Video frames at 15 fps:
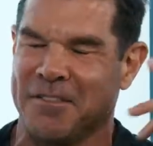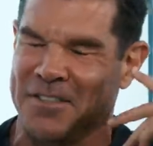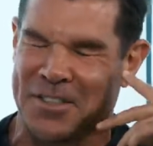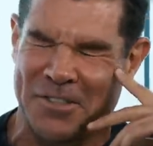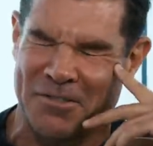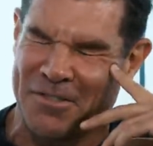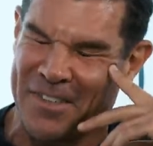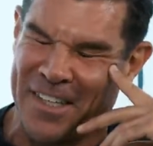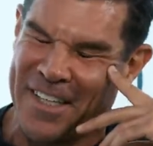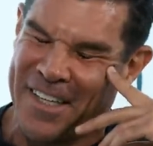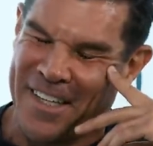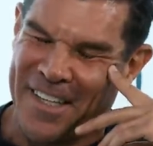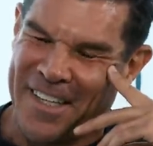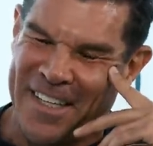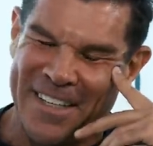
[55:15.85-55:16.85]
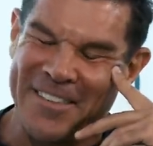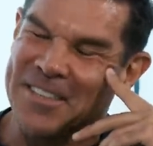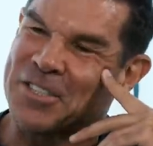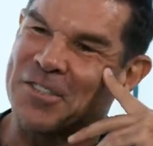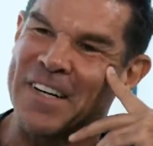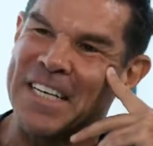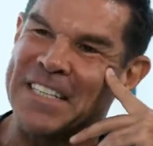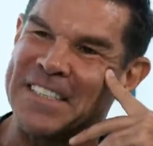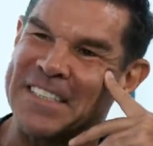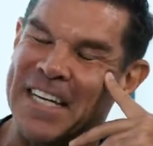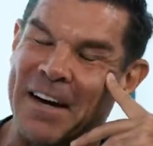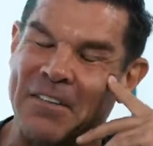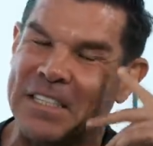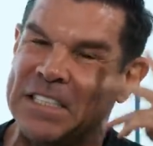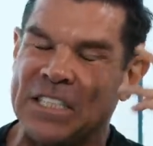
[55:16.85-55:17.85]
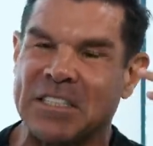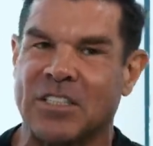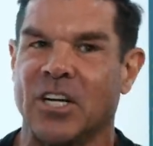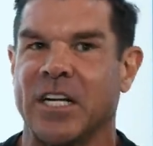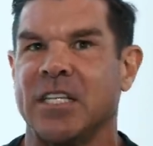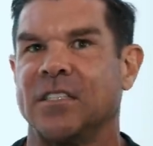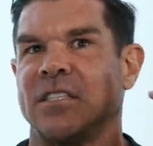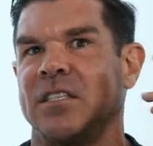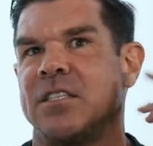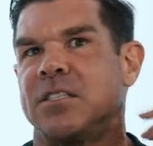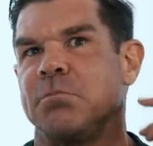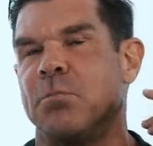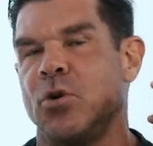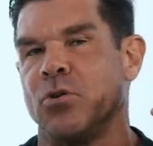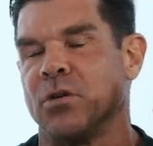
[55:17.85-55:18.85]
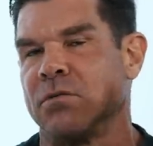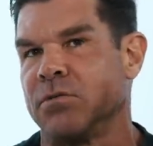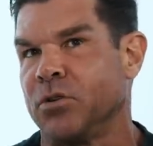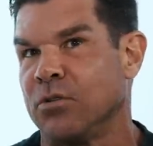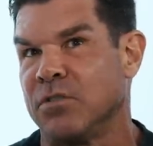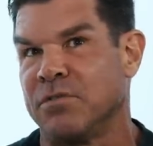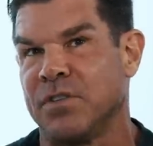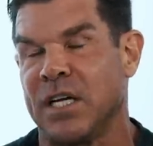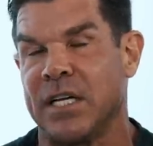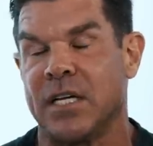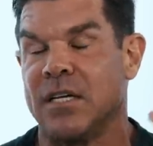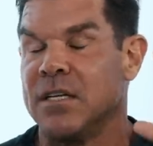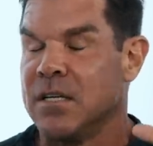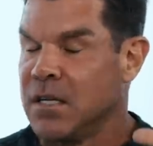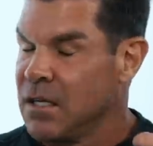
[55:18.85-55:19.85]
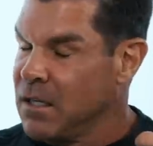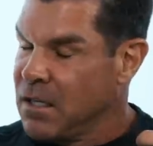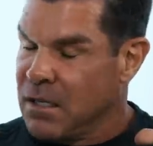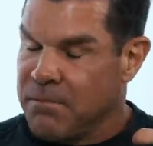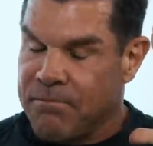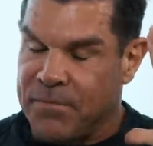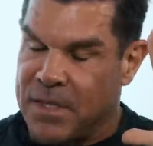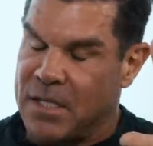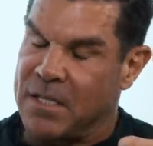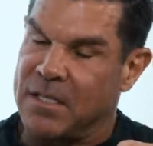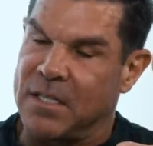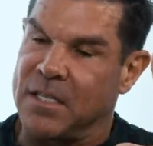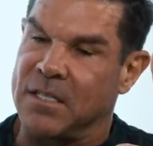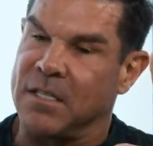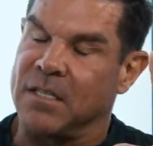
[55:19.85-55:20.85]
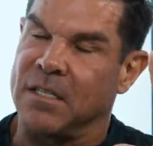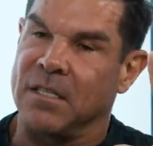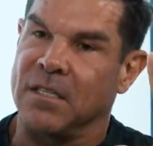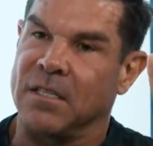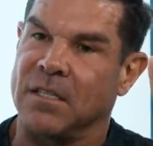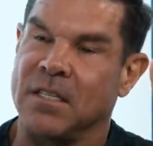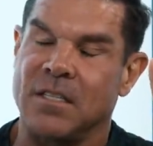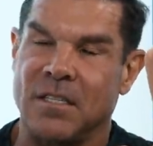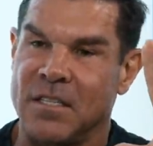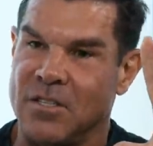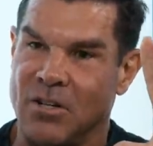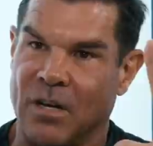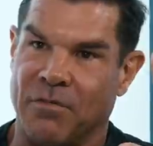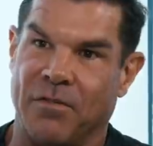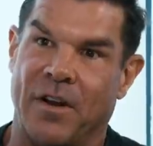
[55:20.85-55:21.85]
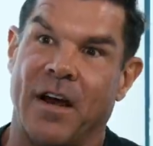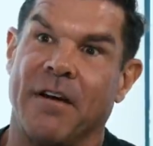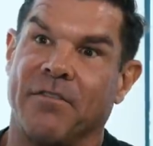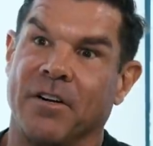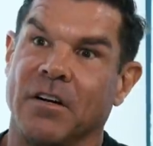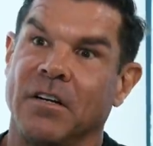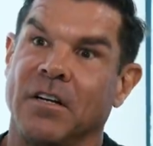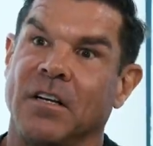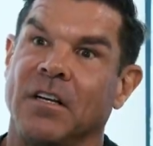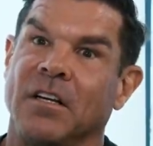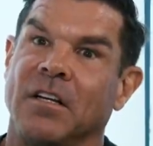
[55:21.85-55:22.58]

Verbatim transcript: it was. No, I'm sure it's not. It was yeah. crazy. I was just got into this mode of though of right. like this isn't this is not forever.